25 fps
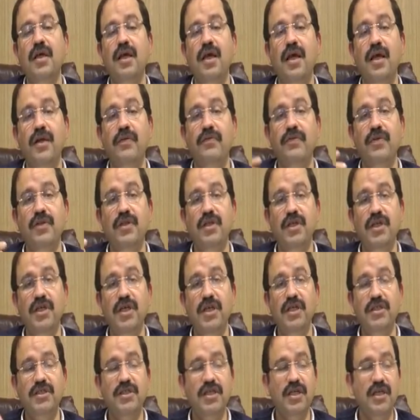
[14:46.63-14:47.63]
and with
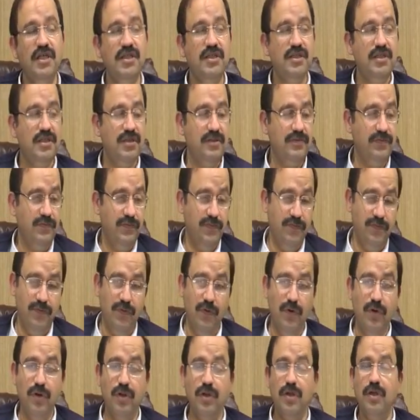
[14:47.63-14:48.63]
EHS
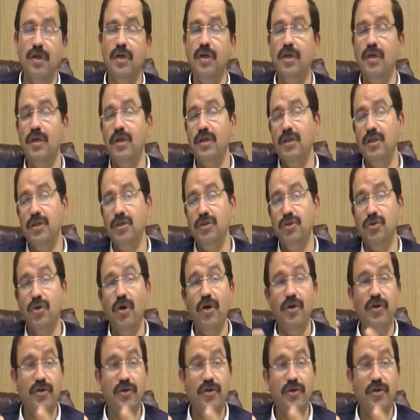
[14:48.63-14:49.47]
for the joint